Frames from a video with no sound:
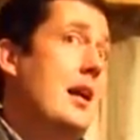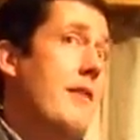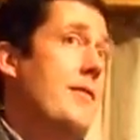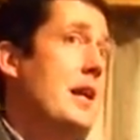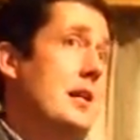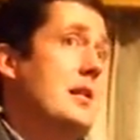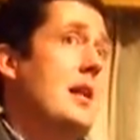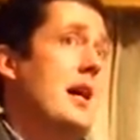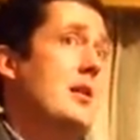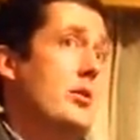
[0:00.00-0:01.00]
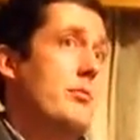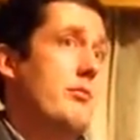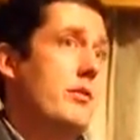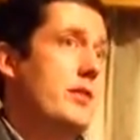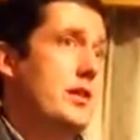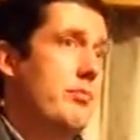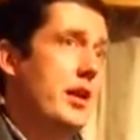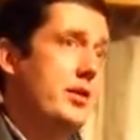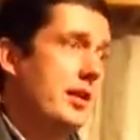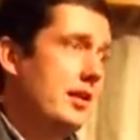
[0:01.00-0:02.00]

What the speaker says: if they decide to approve this project,